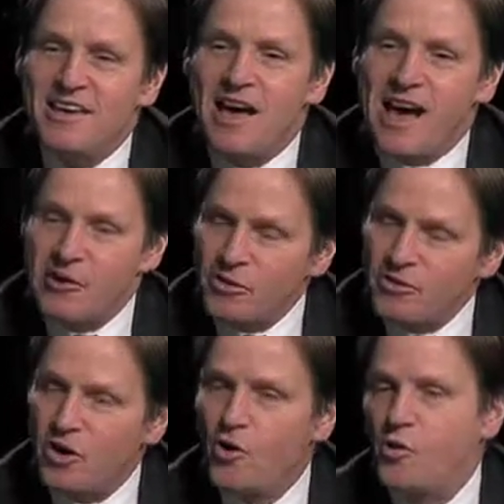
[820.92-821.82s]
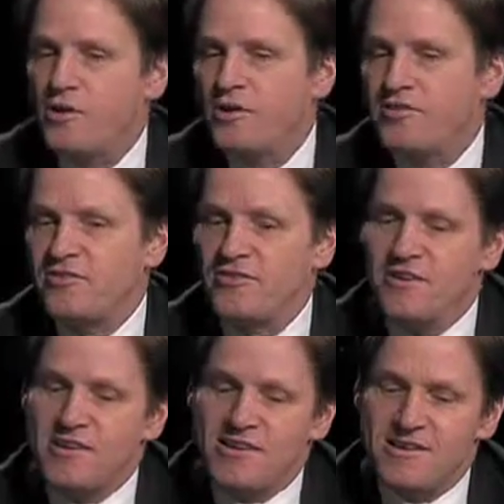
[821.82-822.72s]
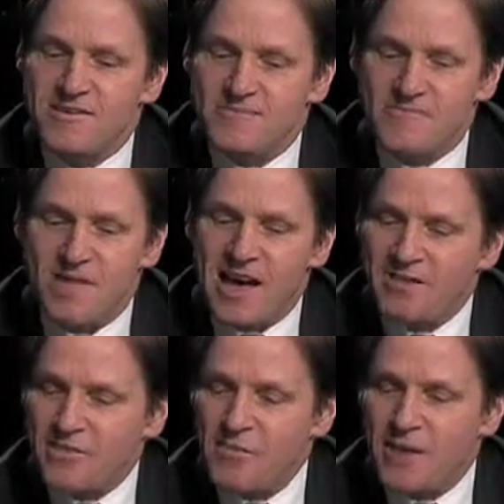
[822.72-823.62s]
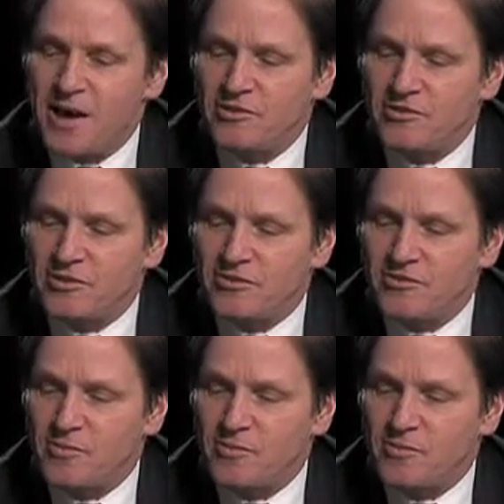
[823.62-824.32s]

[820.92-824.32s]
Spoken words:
out on the courts, at the matches,